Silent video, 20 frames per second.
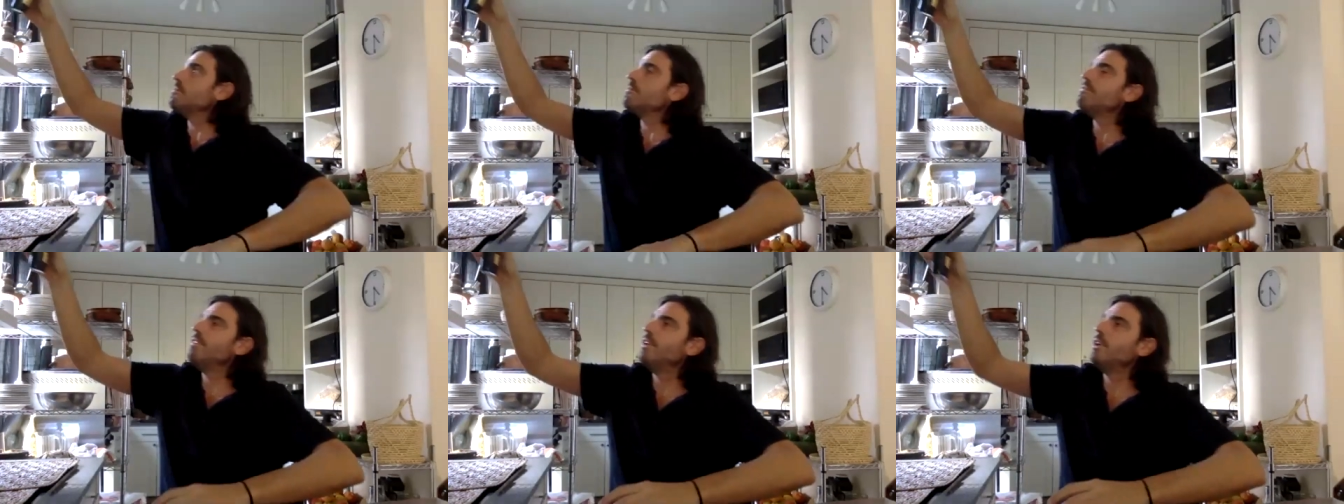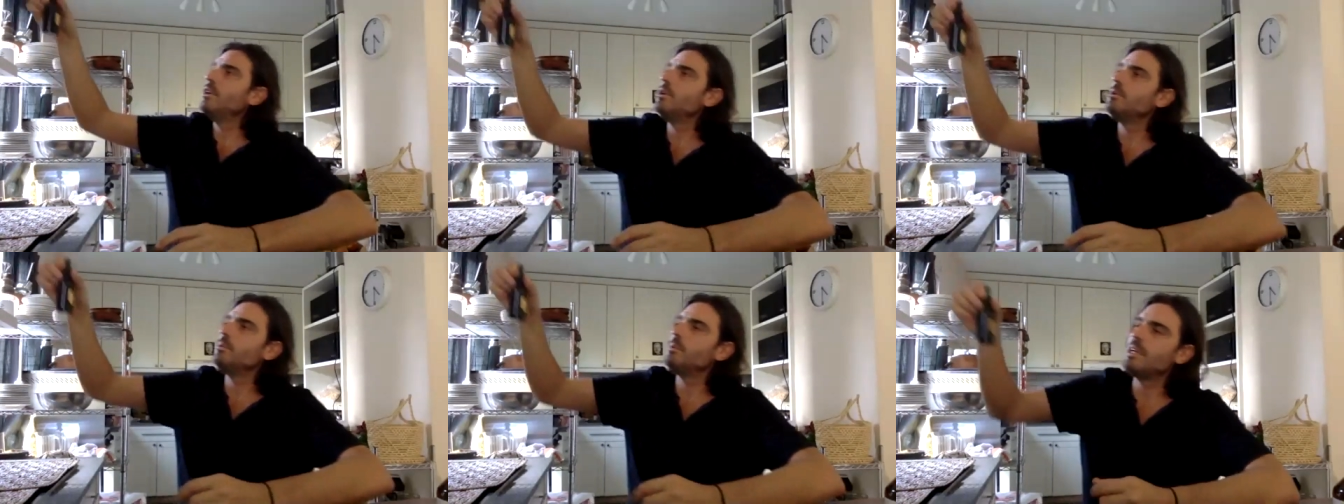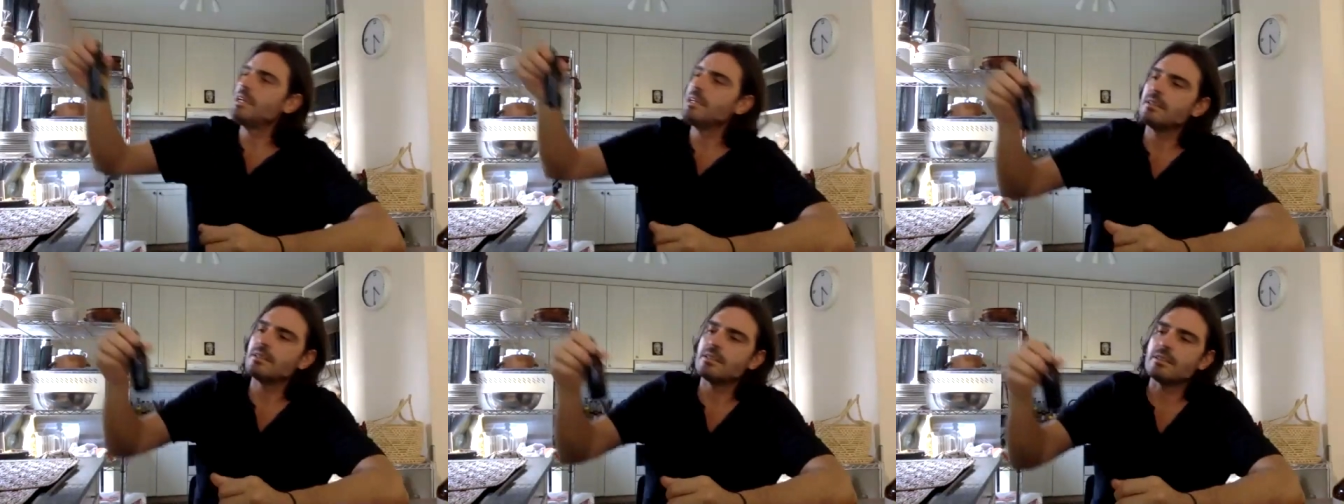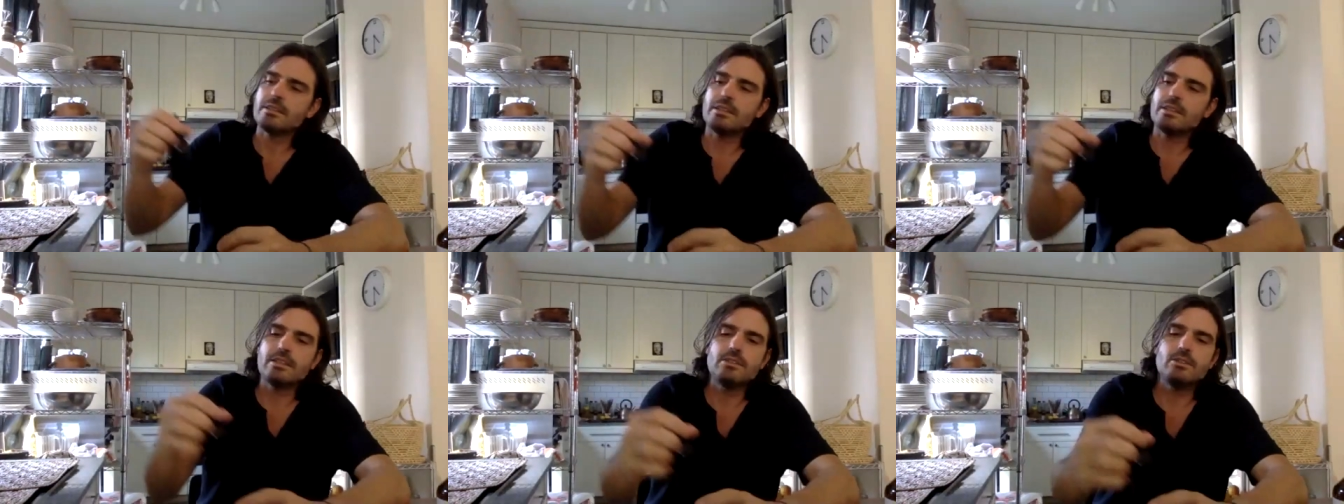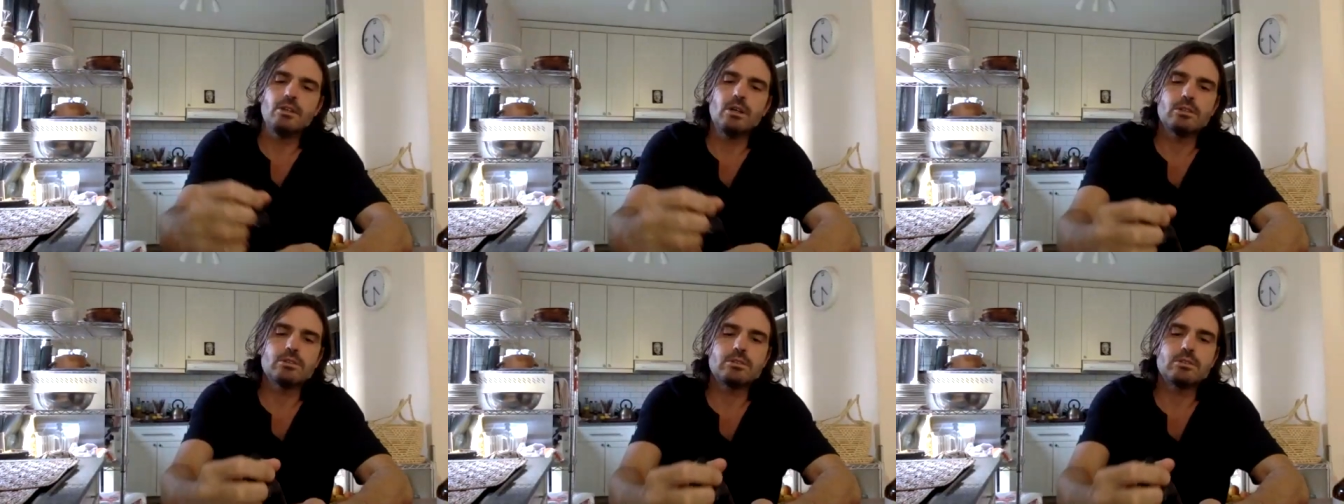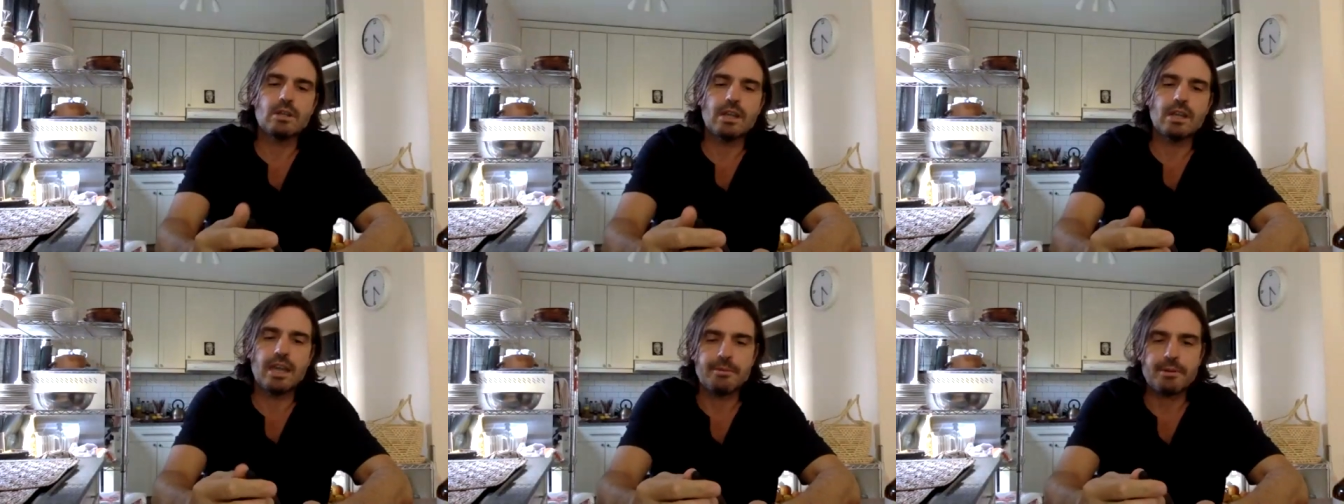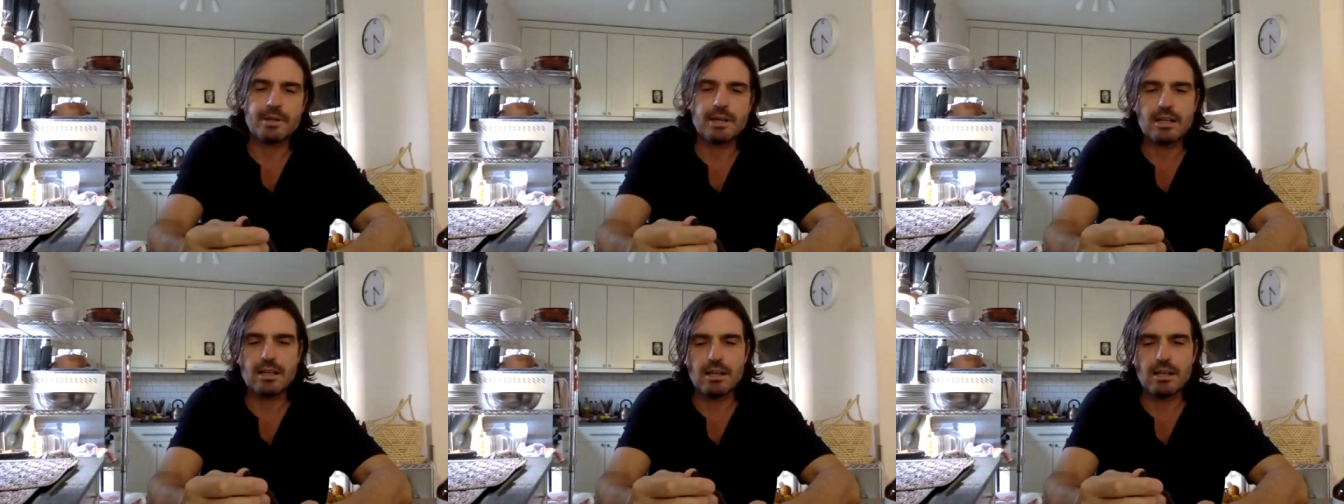following dr
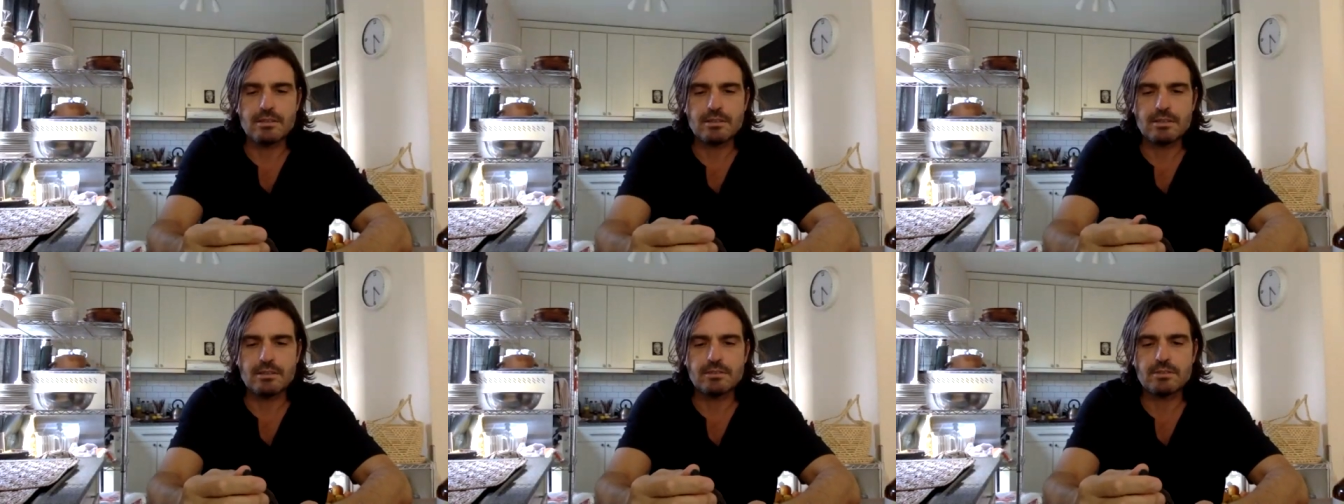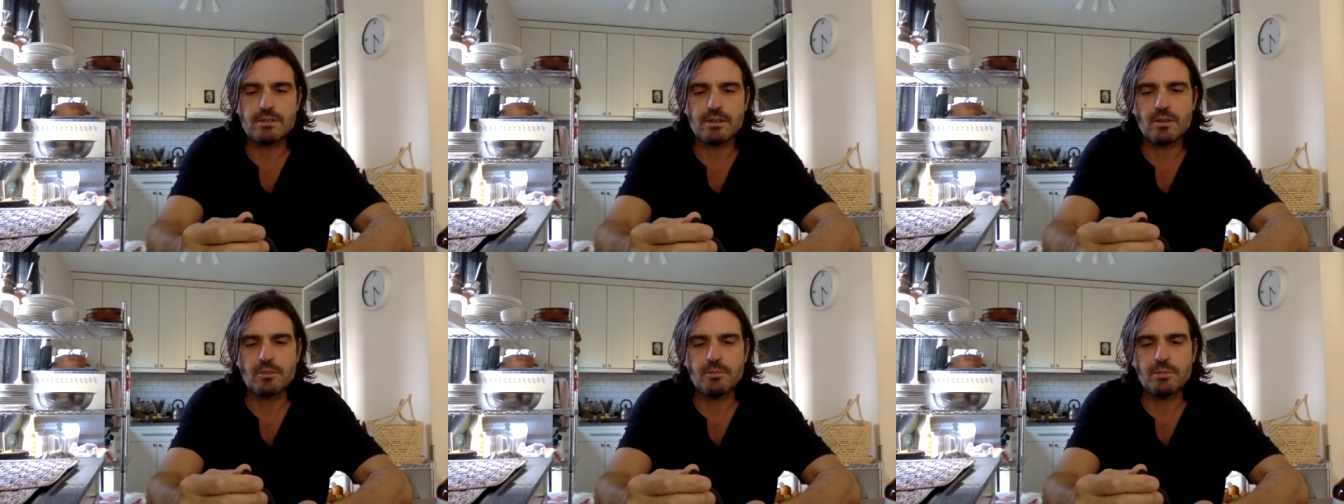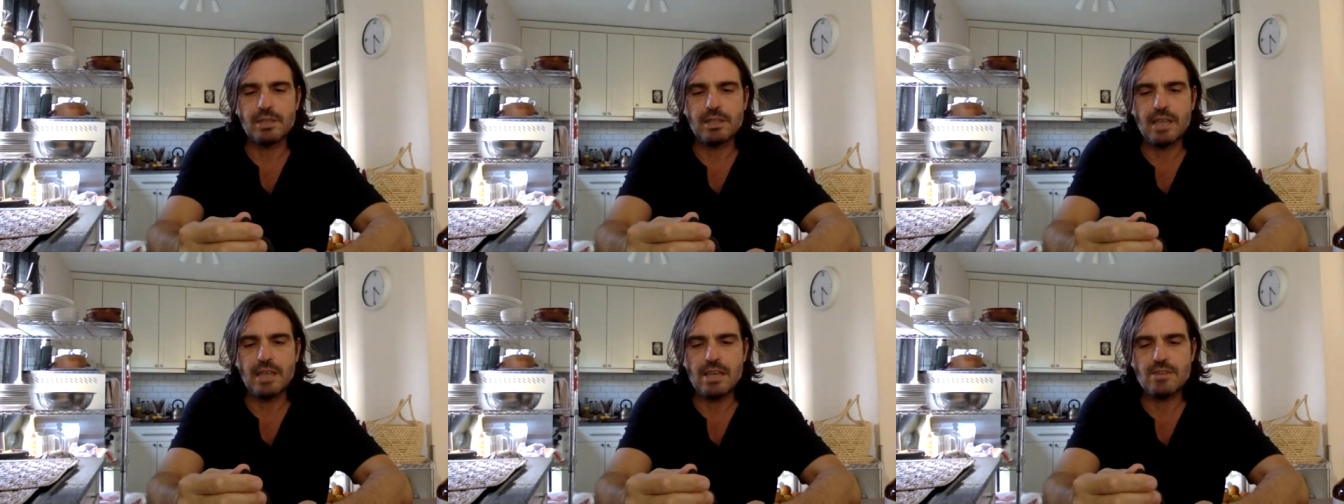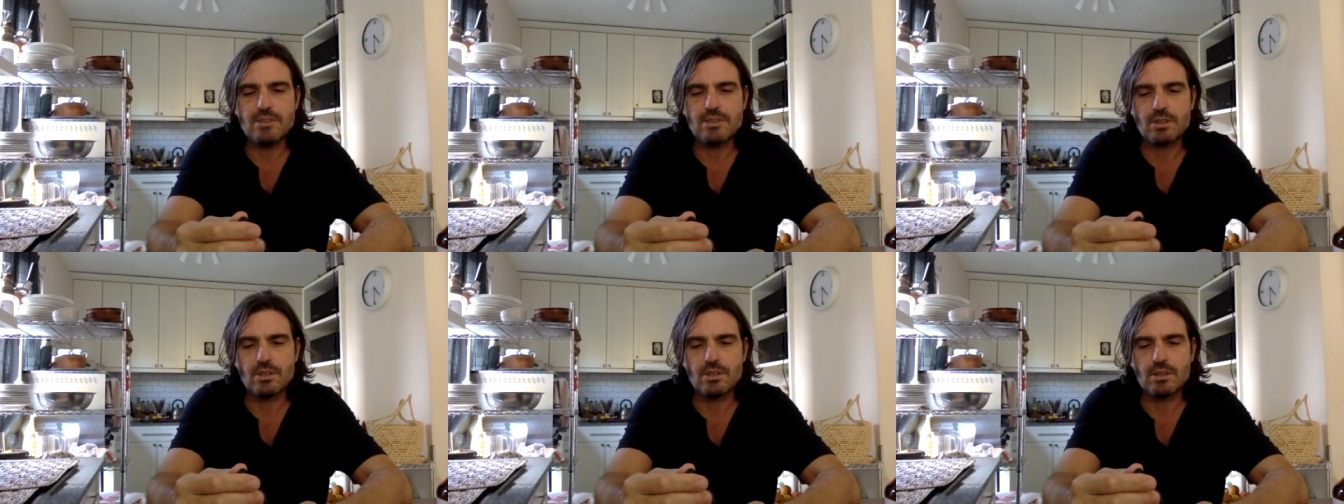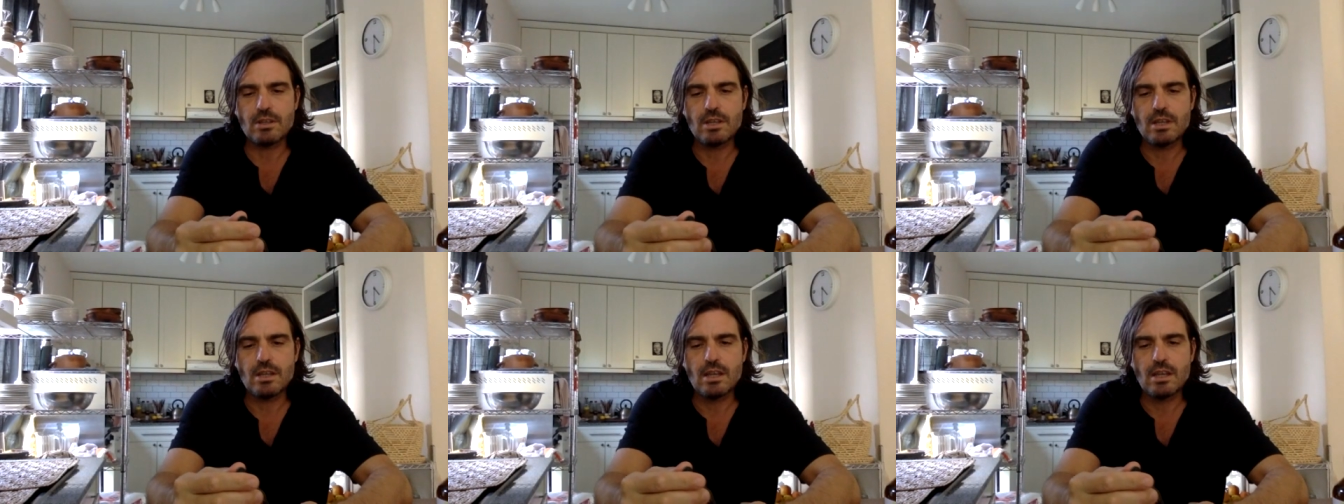gabriel cousens recommendation